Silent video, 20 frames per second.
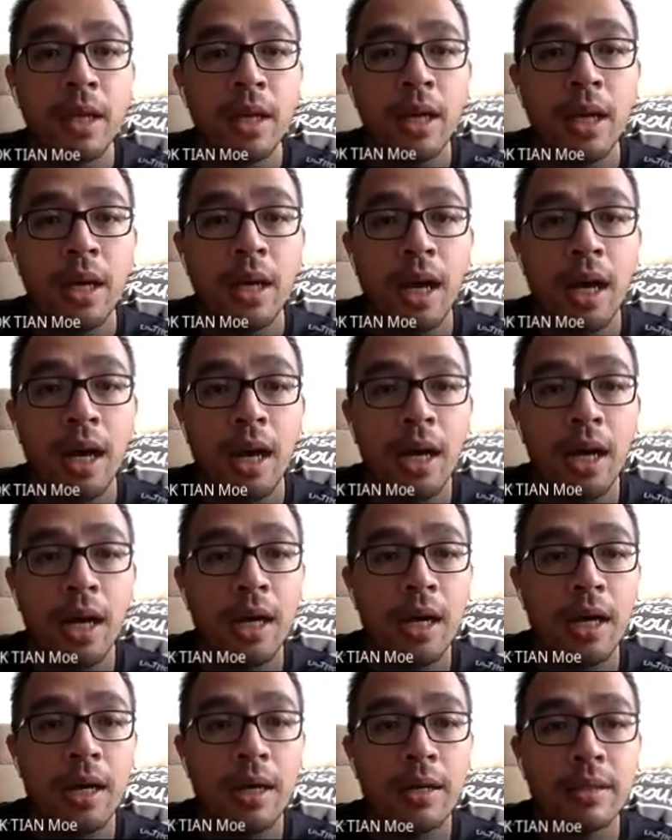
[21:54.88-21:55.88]

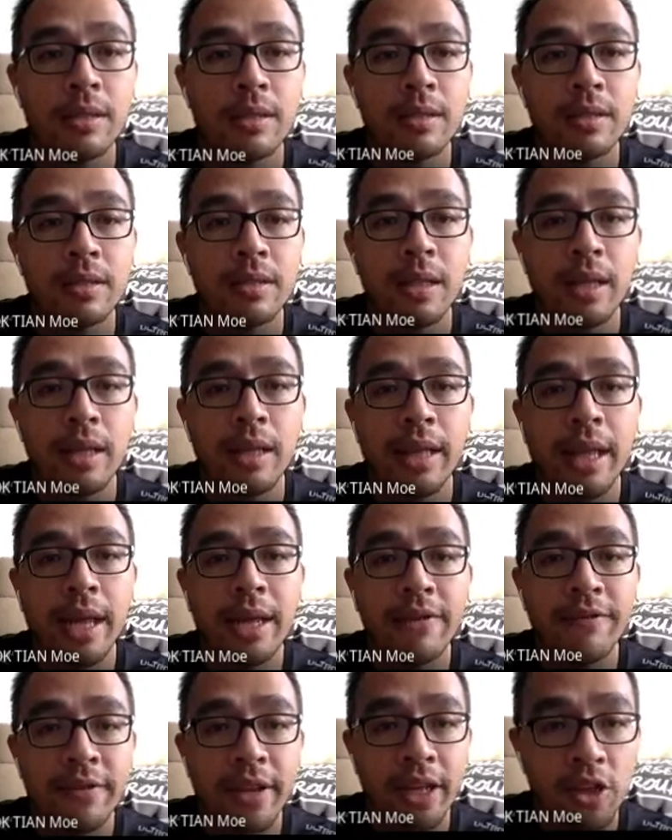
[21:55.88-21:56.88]
the
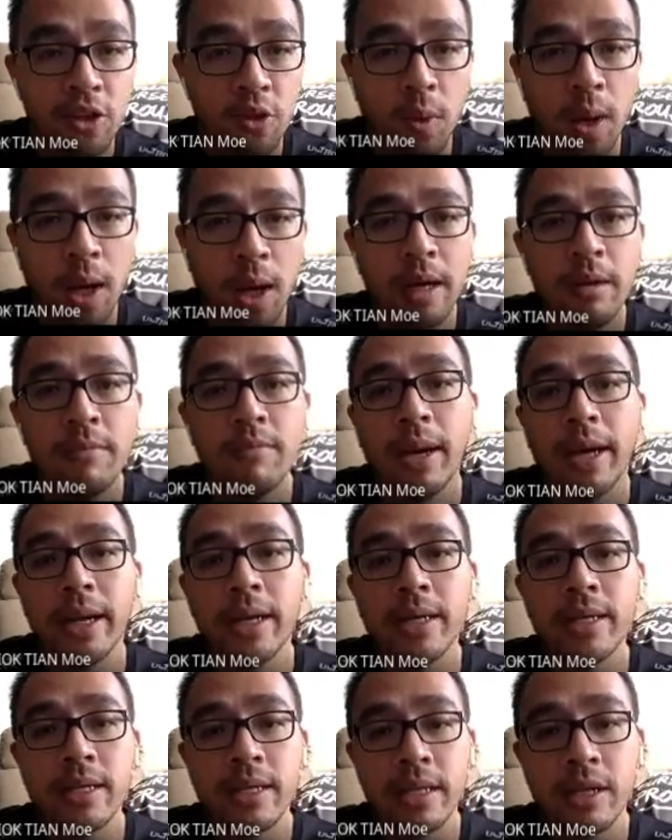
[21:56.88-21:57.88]
length that you want
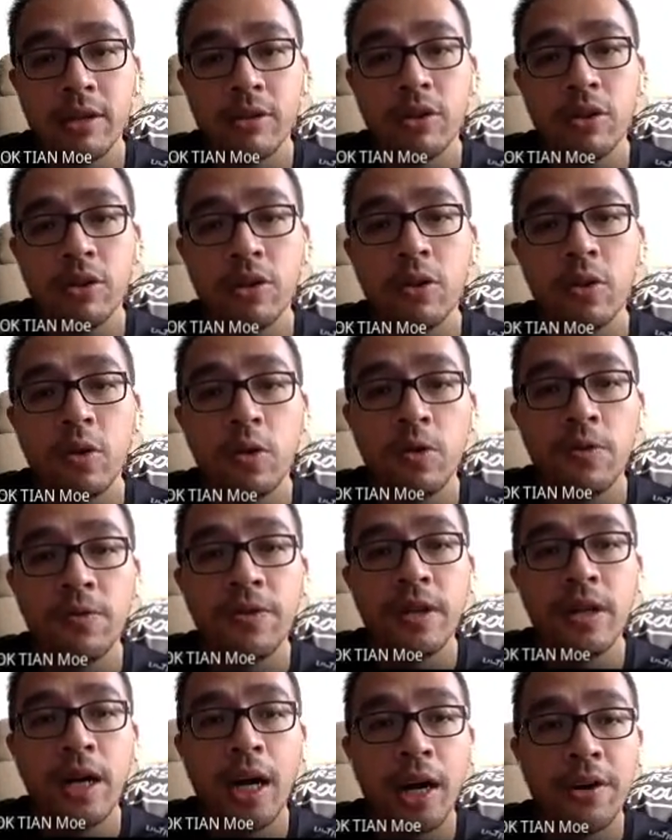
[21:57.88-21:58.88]
minus 0
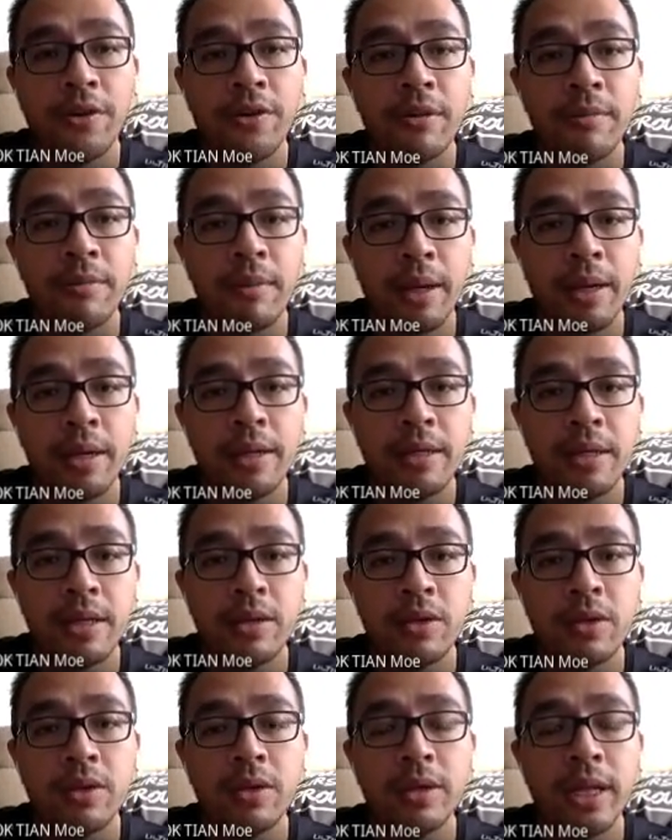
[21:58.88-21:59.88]
over 100 minus
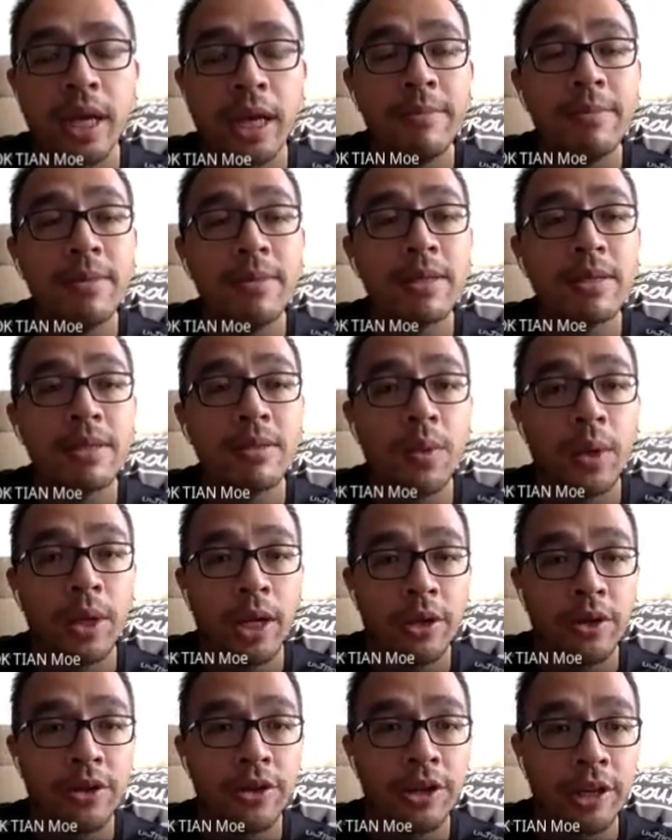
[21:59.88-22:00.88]
0 times
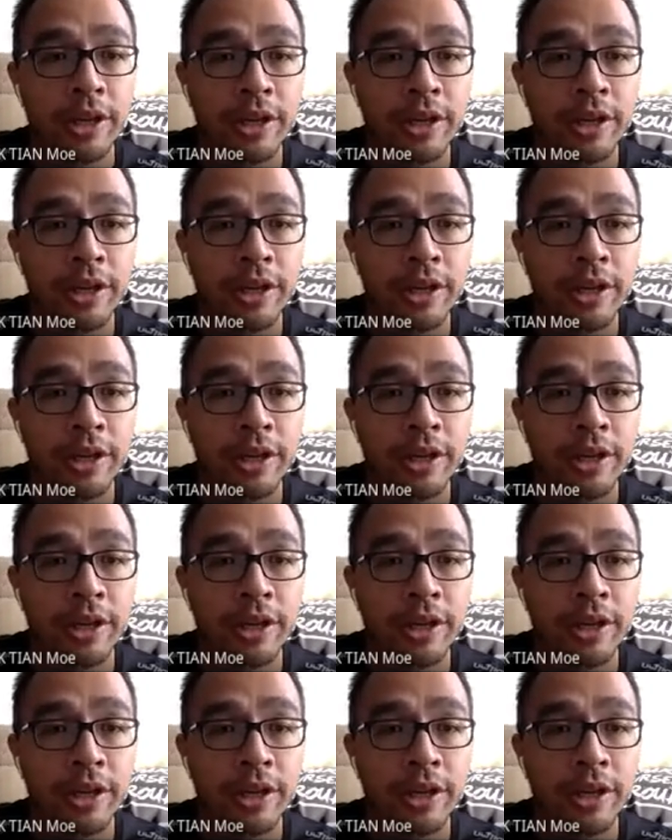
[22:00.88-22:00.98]
100 degrees.